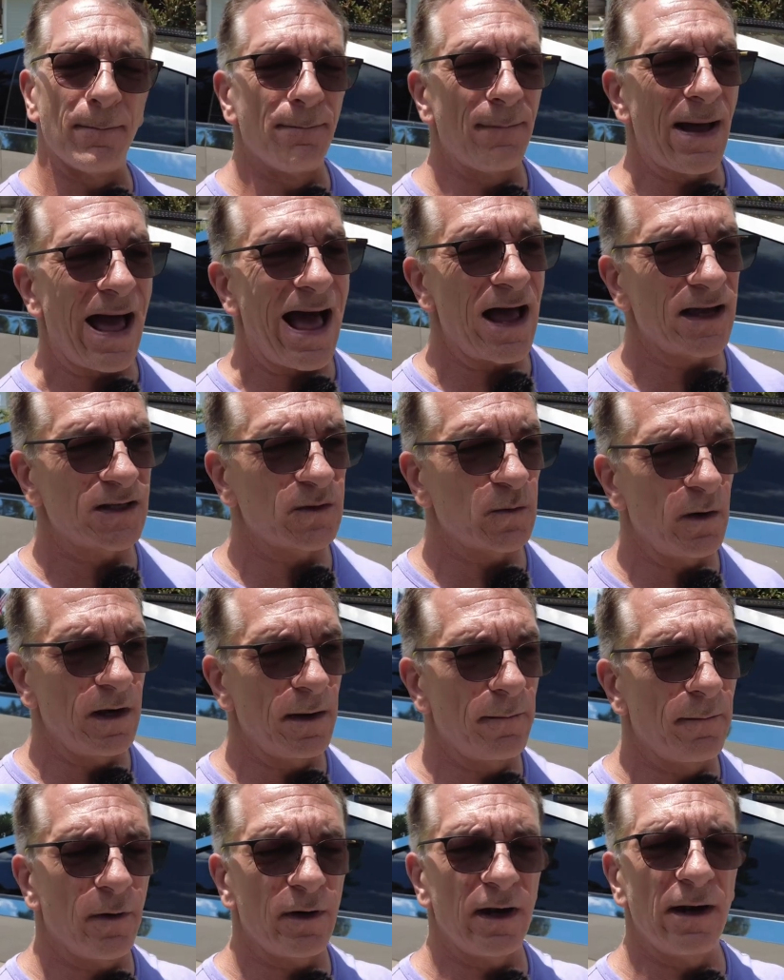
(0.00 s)
box where we
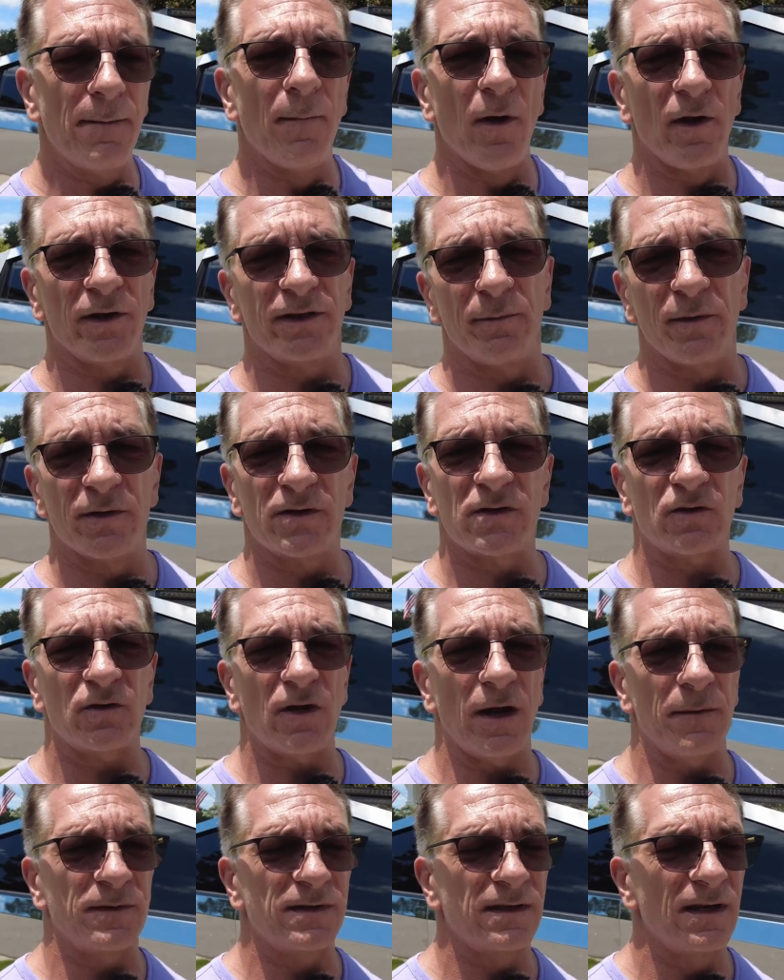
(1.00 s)
can put in multiple
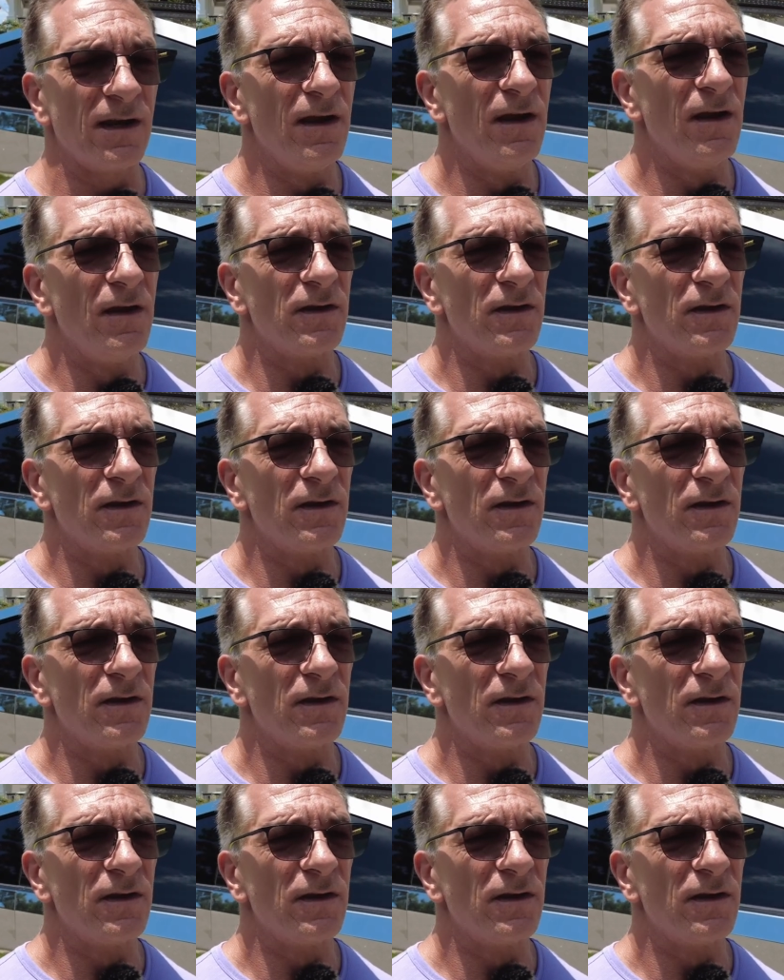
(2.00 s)
strips.